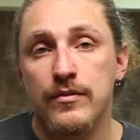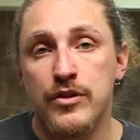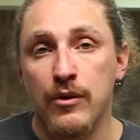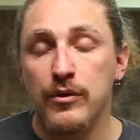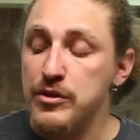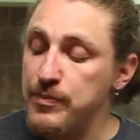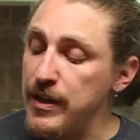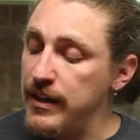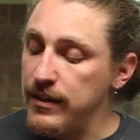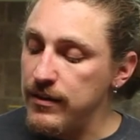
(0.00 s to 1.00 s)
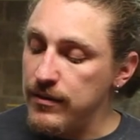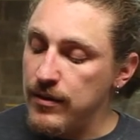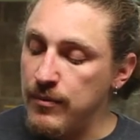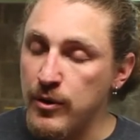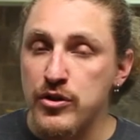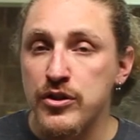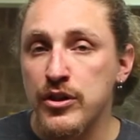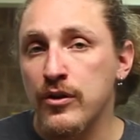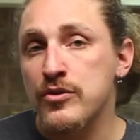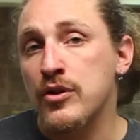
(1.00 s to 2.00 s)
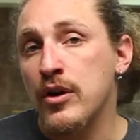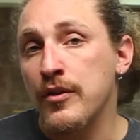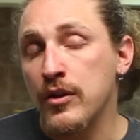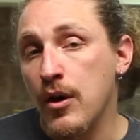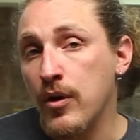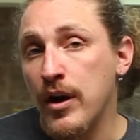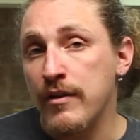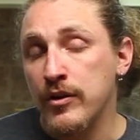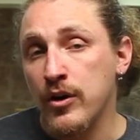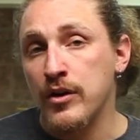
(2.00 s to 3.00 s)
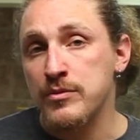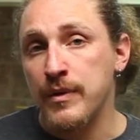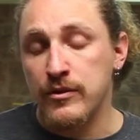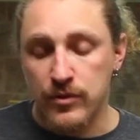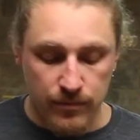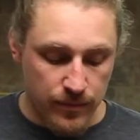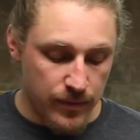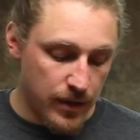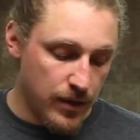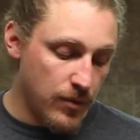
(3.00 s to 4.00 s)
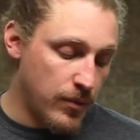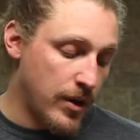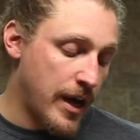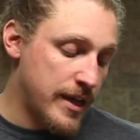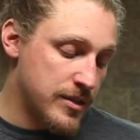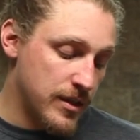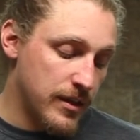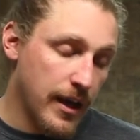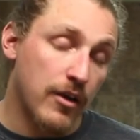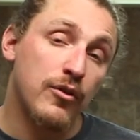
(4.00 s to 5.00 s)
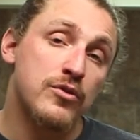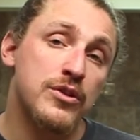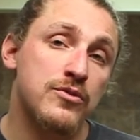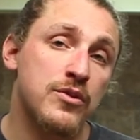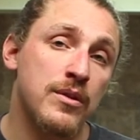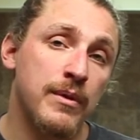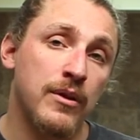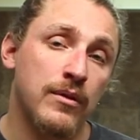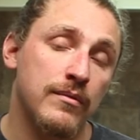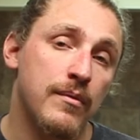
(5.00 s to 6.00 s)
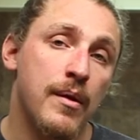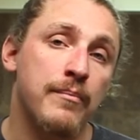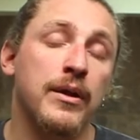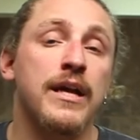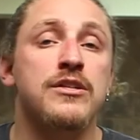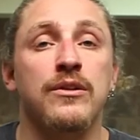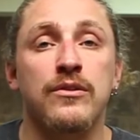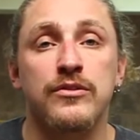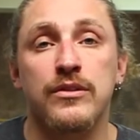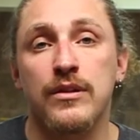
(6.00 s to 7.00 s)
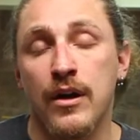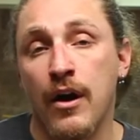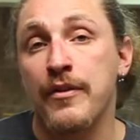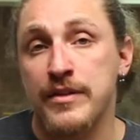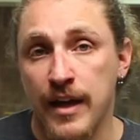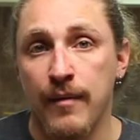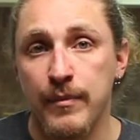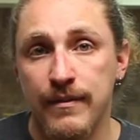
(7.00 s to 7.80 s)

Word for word: Generally speaking, immersion chillers are on the lower end of the cost spectrum, whereas counterflow chillers are in the middle and plate chillers are on the top.